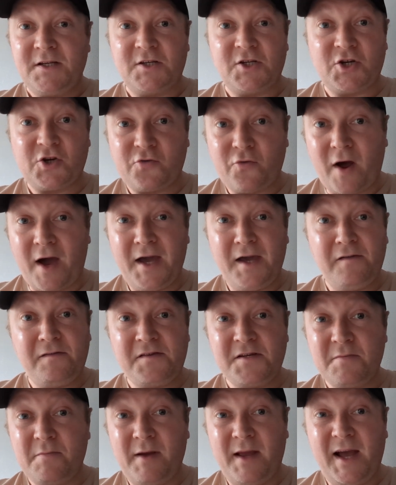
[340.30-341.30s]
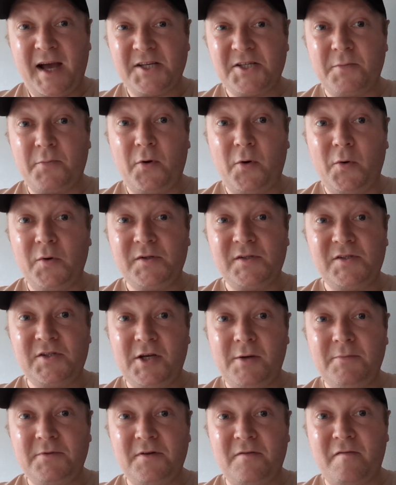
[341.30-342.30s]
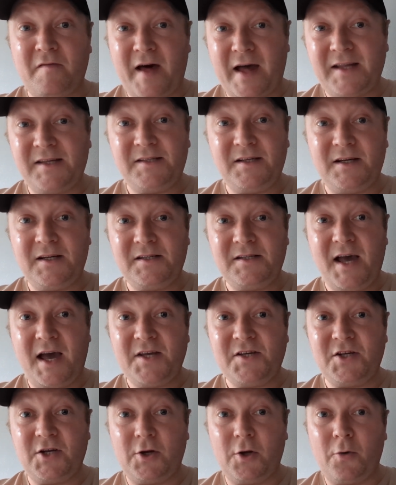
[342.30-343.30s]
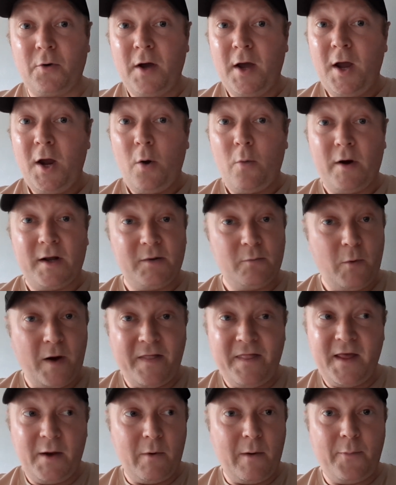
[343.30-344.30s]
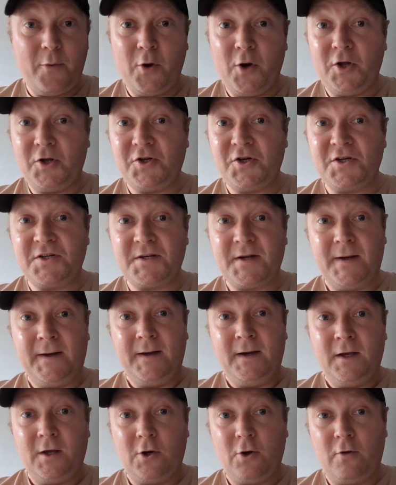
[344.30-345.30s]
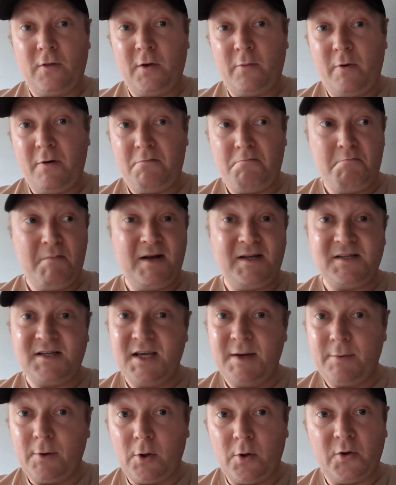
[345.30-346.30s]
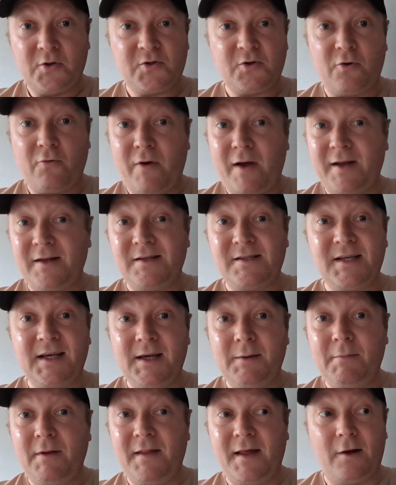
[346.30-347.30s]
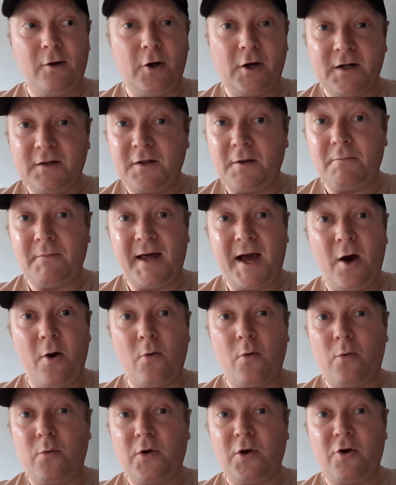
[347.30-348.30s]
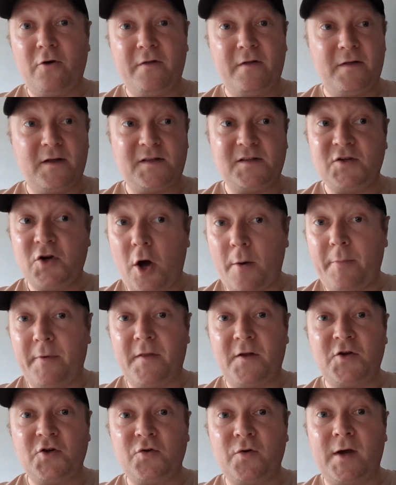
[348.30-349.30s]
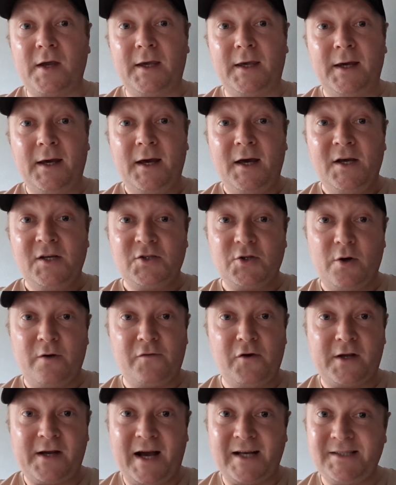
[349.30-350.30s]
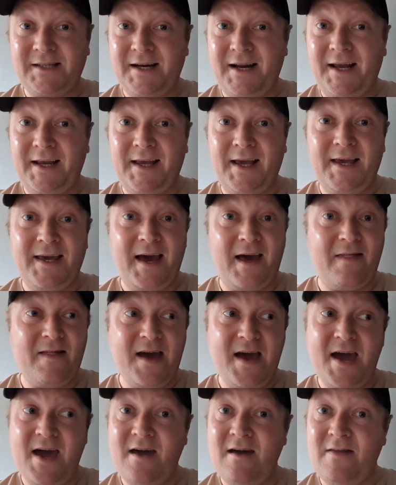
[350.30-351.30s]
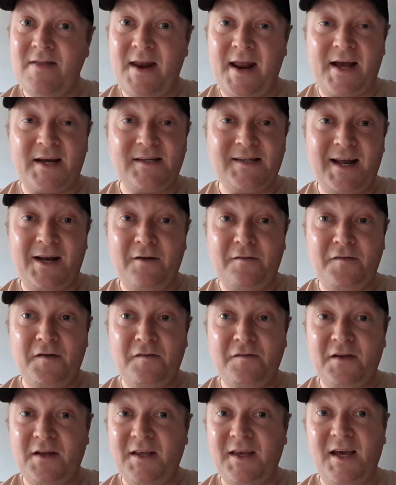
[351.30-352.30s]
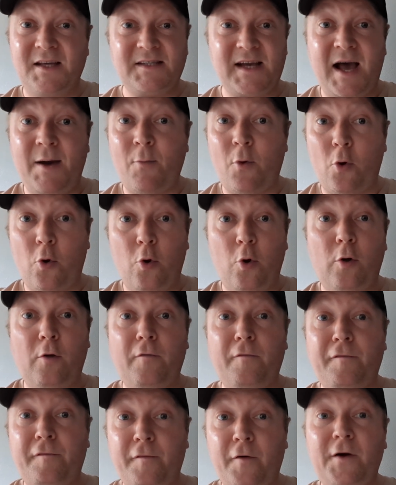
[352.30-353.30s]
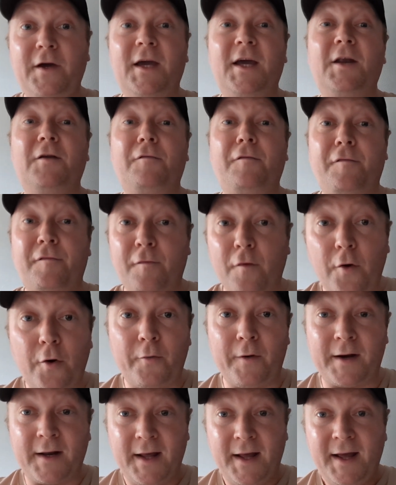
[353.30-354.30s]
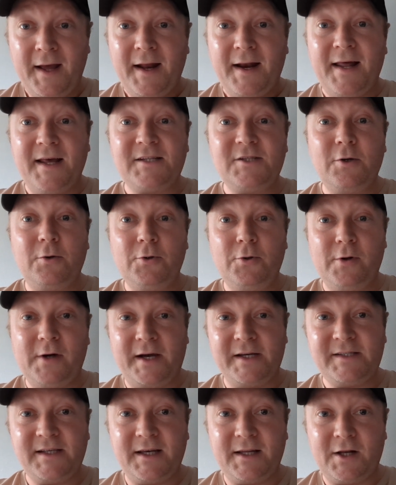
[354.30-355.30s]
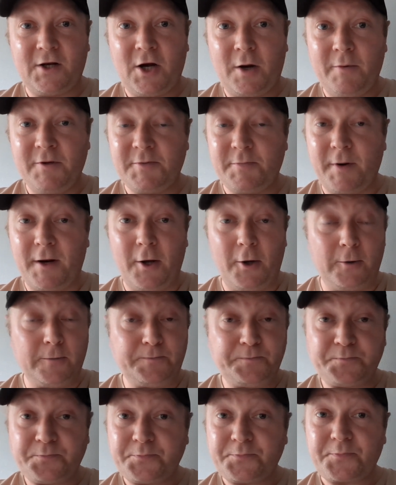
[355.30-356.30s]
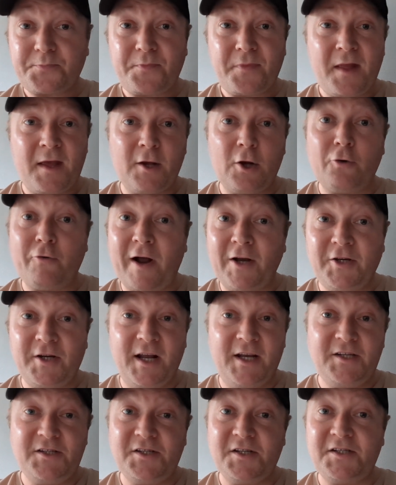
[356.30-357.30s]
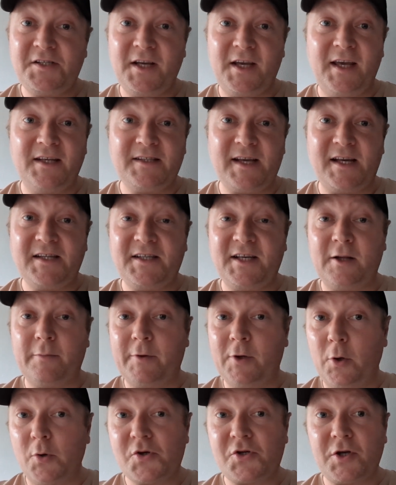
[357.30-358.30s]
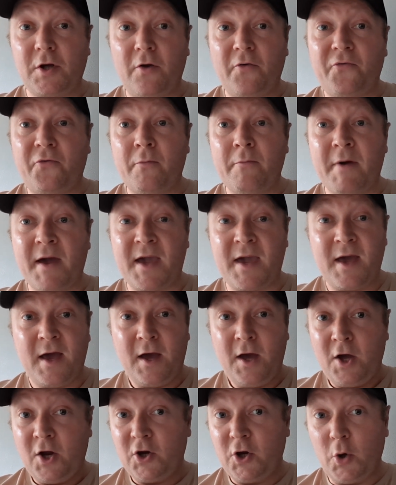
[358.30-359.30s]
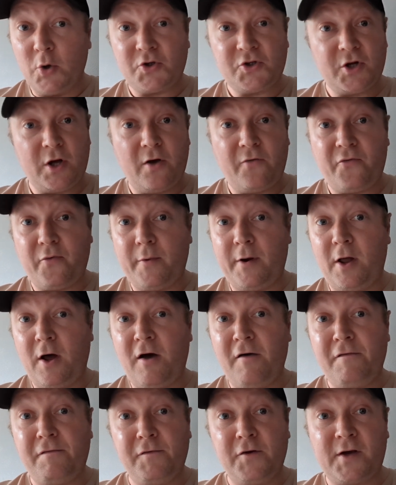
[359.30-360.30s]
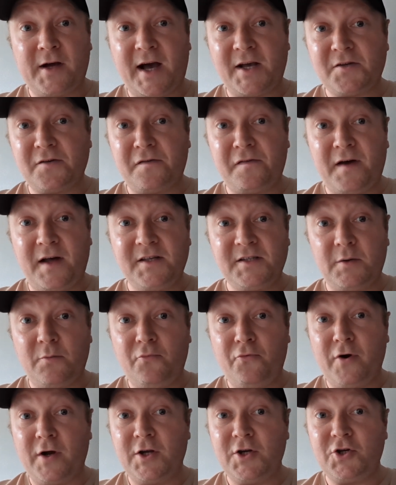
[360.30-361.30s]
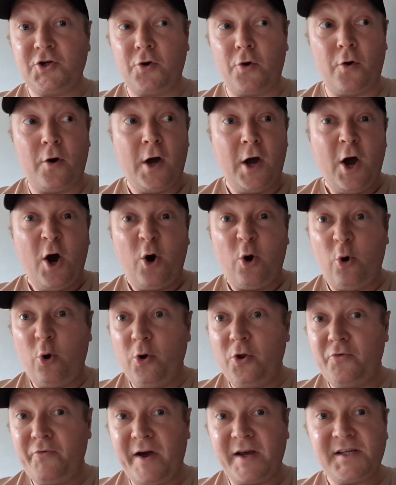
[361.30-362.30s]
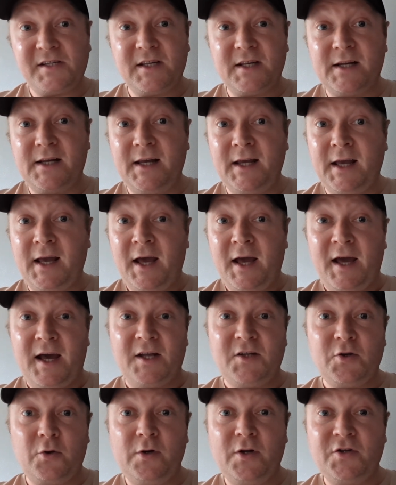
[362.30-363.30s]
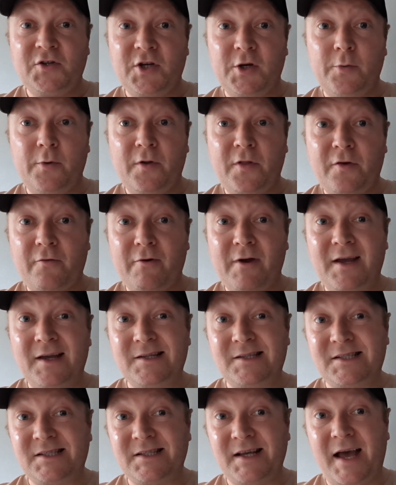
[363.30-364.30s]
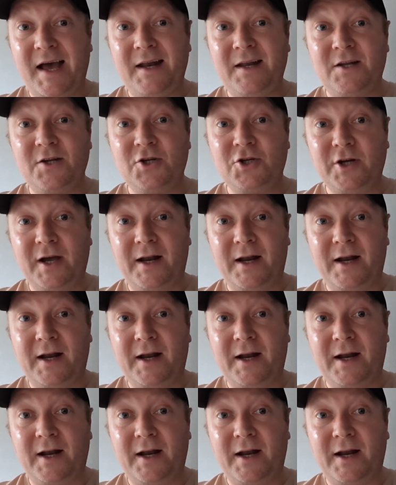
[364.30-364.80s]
strive to be, I suppose, in terms of that success. You know, when they were purchased, you know, they were mid-table, also-ran team, and then look at them now, you know, they're the top of the tree. So if Newcastle United can get there in the next 10 or 15 years, I'm all fucking for it. Let us know what you guys think in the comments below. Congratulations to City, as I say, there'll be no salt from me, no salt from a lot of Newcastle fans, I'm pretty sure, or the rest of the league. It's only two or three sad,